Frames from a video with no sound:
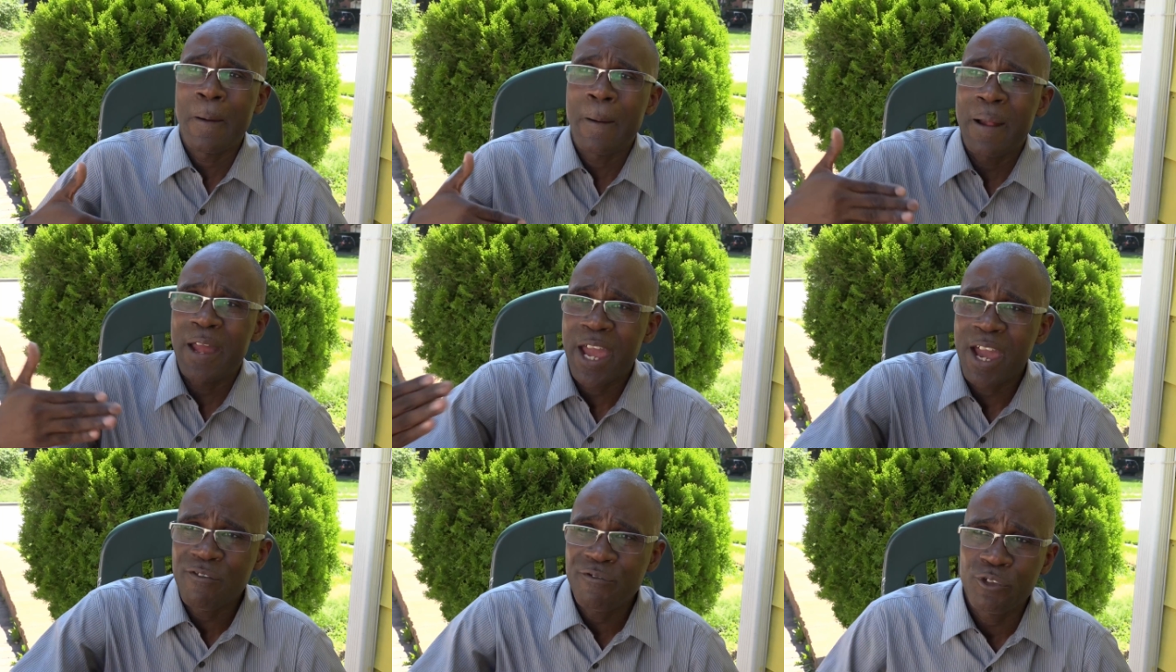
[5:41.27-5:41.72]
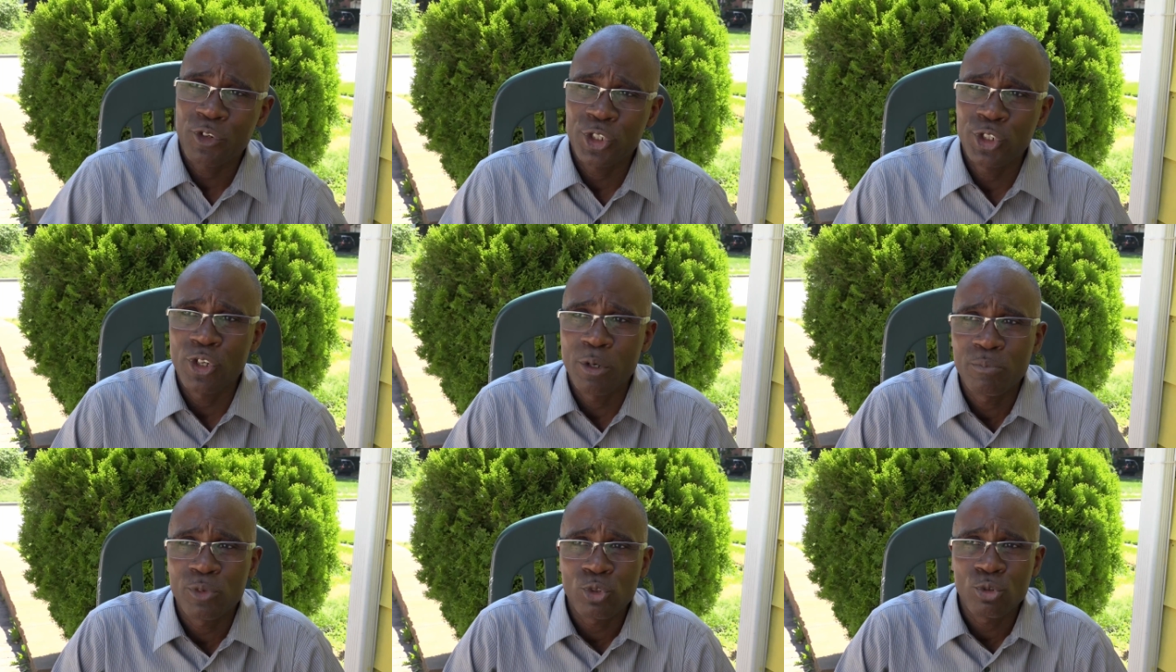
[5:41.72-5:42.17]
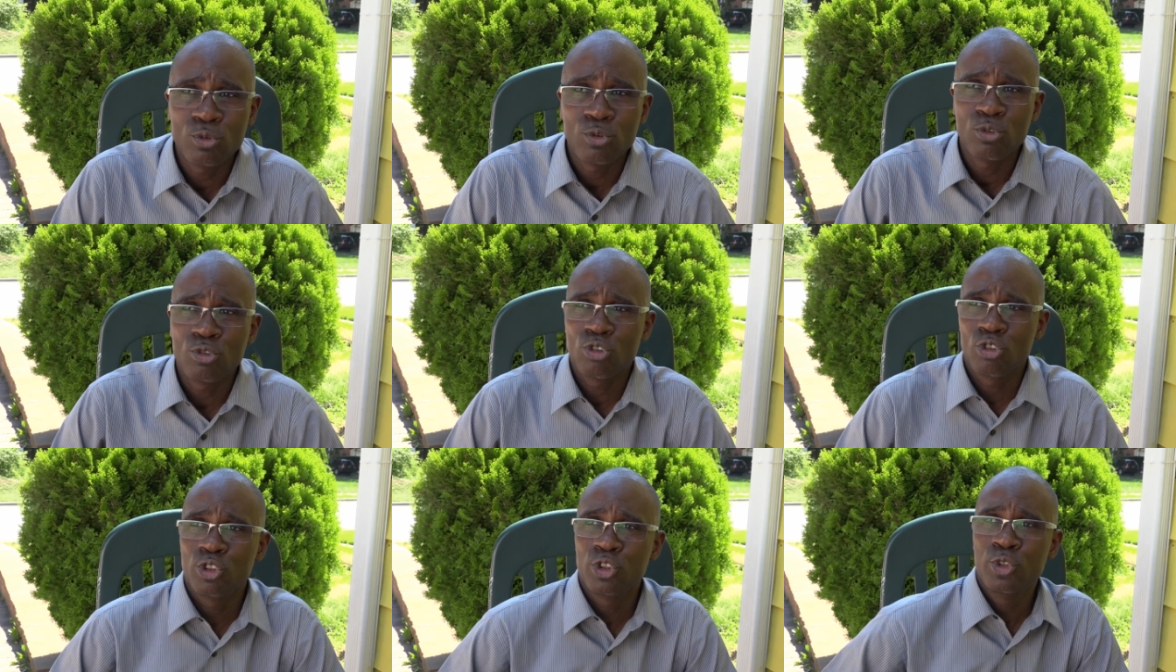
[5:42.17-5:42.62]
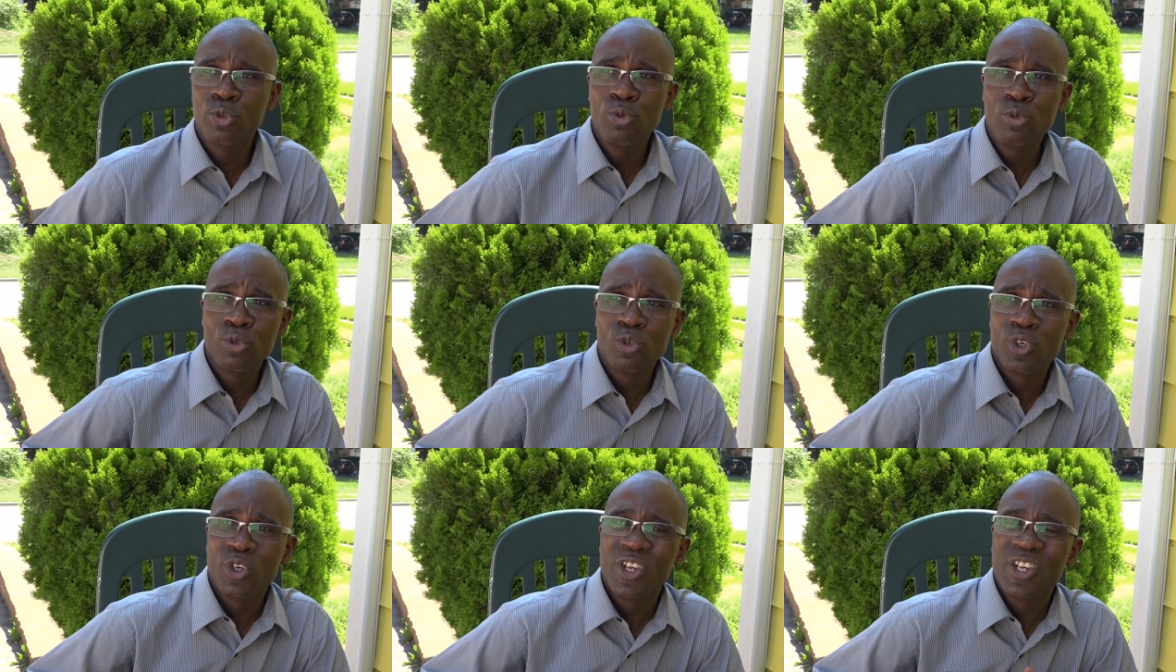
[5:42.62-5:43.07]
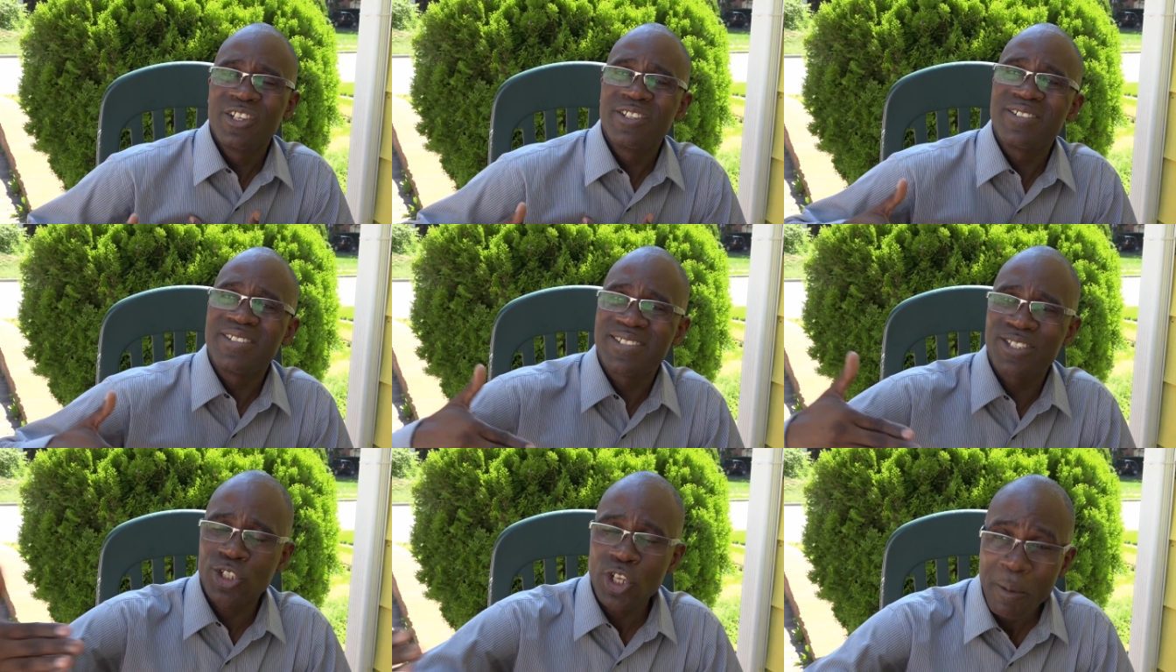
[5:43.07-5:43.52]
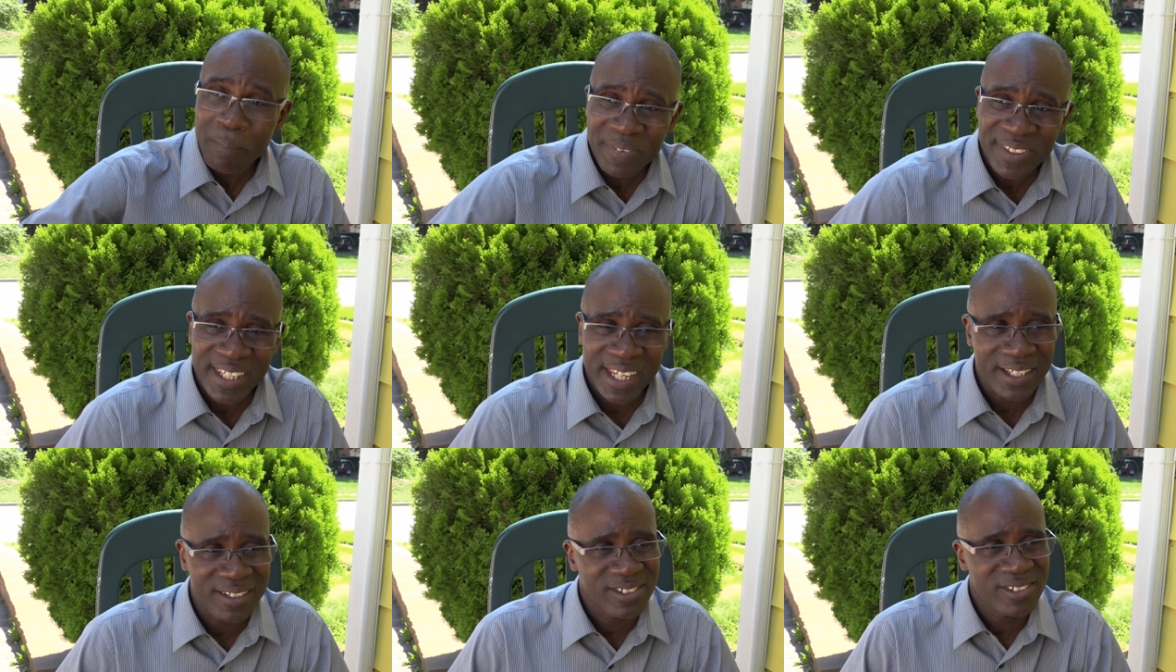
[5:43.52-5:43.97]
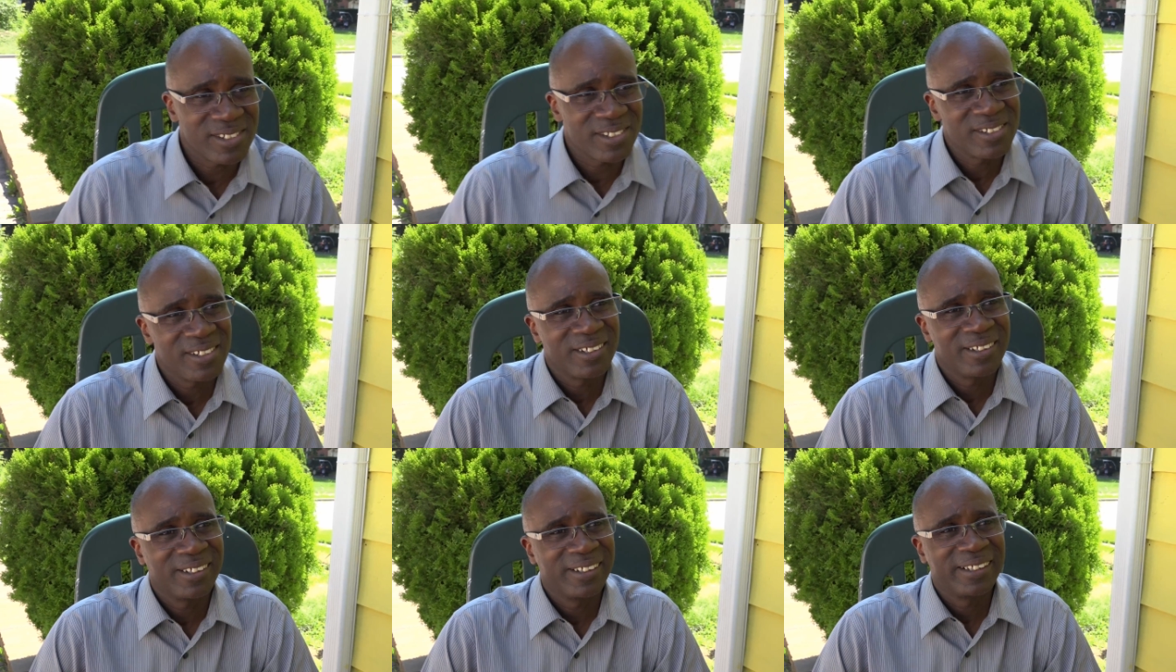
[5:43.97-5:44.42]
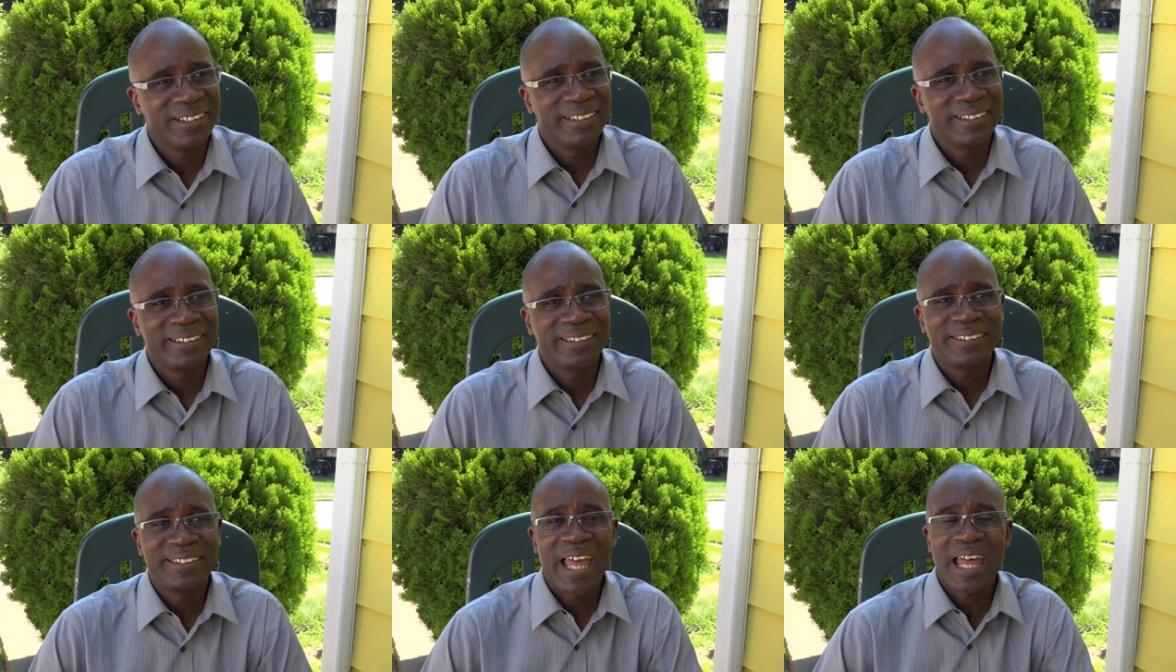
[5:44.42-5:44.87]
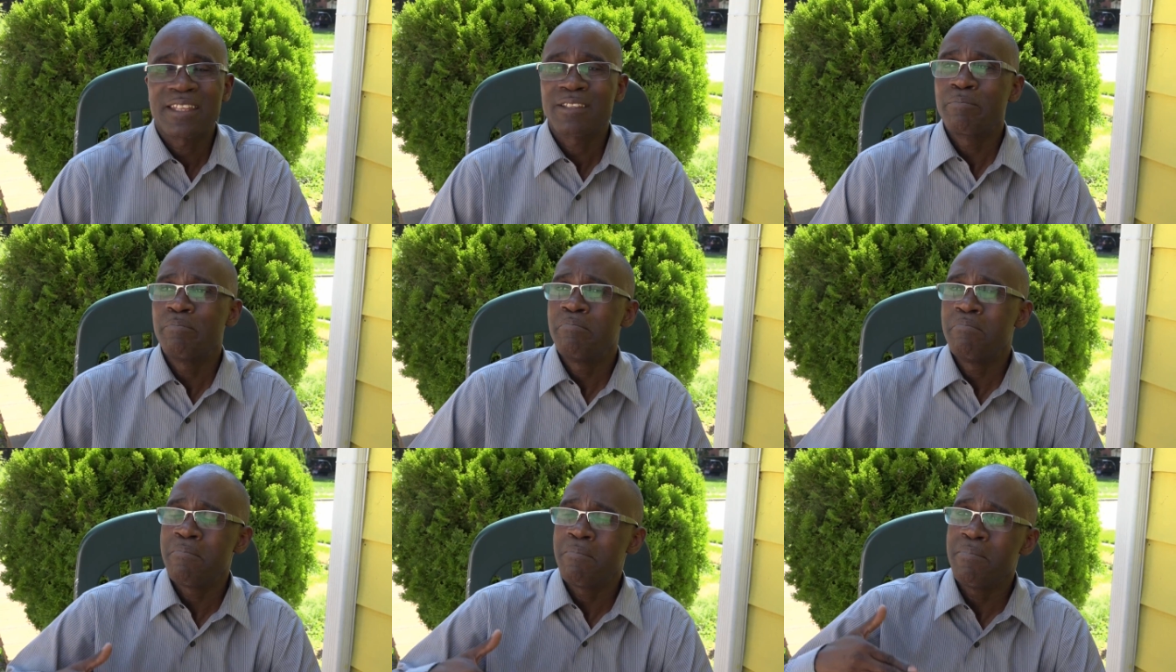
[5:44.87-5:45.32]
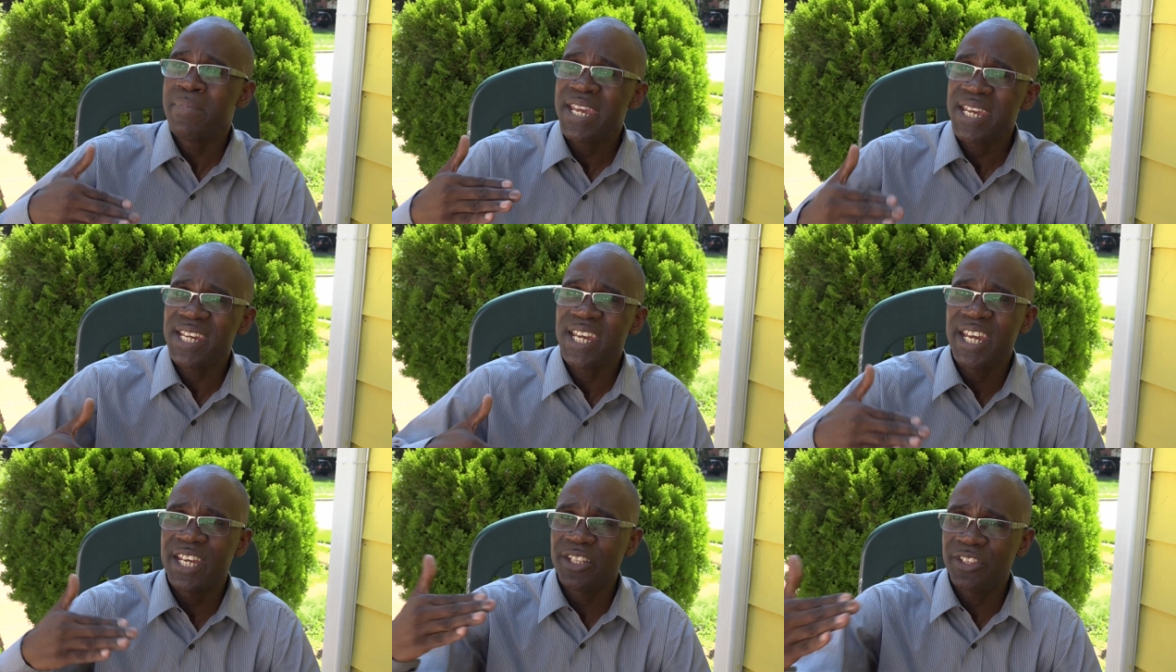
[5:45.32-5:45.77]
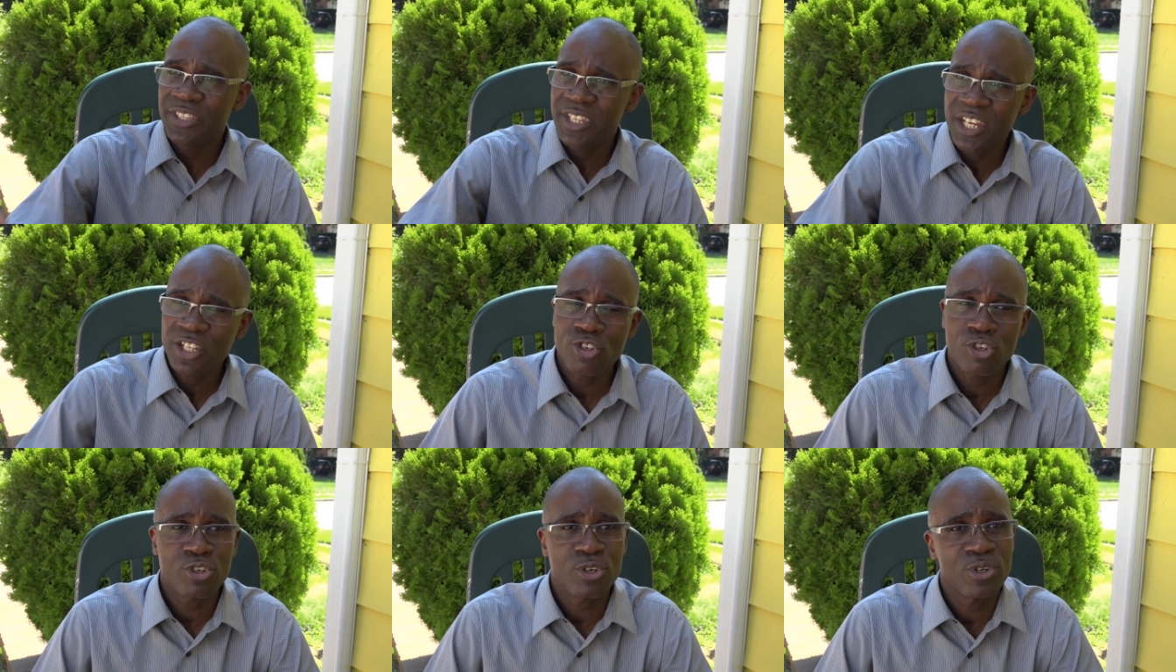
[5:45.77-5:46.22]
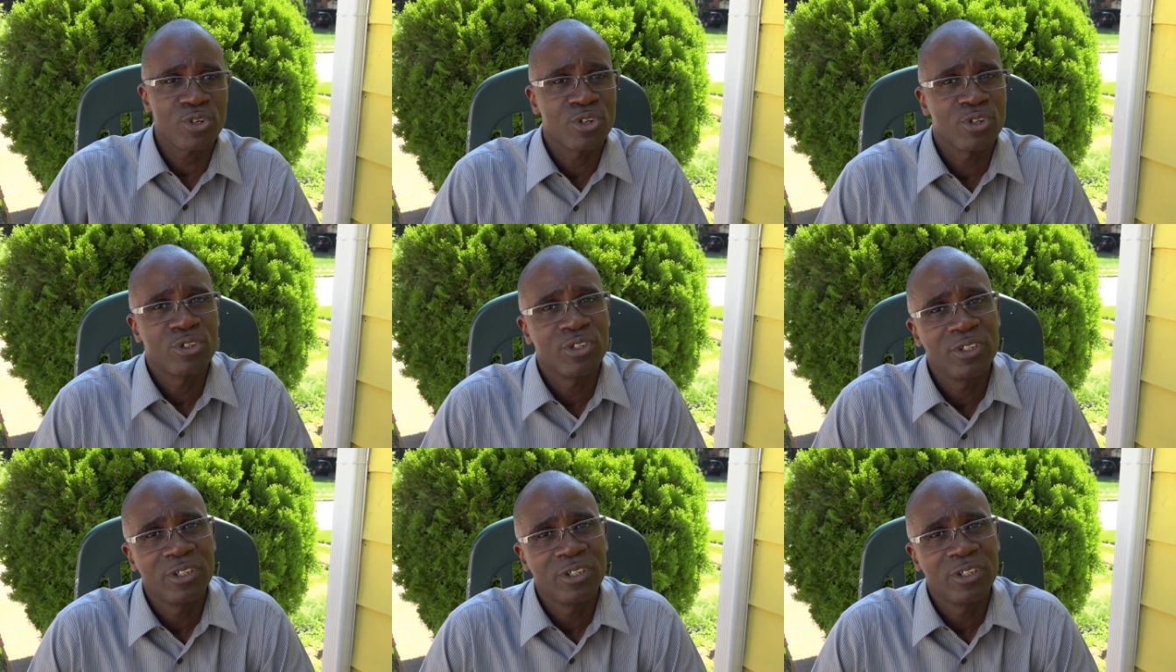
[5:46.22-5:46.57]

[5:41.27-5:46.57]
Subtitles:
have freedom to do some things that may endanger